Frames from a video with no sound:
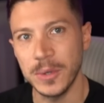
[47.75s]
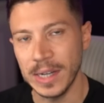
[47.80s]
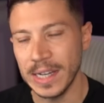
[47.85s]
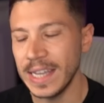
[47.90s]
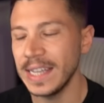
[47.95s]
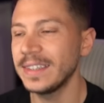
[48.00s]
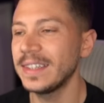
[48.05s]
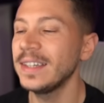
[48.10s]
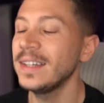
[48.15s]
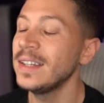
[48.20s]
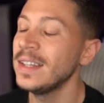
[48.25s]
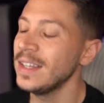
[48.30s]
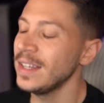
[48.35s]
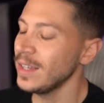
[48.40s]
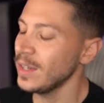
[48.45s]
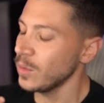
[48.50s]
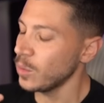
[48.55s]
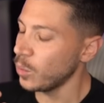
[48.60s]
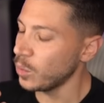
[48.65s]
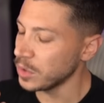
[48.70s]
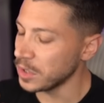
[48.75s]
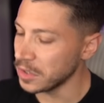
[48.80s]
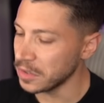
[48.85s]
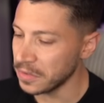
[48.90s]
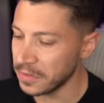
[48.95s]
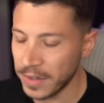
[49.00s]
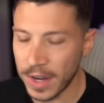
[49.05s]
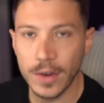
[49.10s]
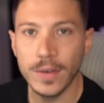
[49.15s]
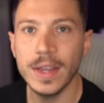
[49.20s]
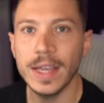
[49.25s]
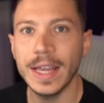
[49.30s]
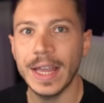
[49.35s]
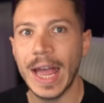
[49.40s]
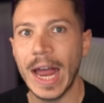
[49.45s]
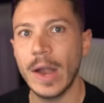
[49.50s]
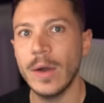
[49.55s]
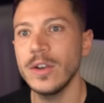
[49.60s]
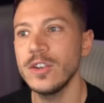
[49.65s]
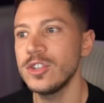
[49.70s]
LinkedIn, which is very
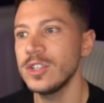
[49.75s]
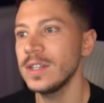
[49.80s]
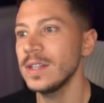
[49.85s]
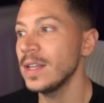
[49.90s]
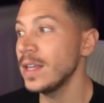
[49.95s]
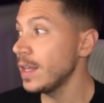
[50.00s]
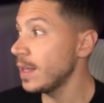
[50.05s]
encouraging.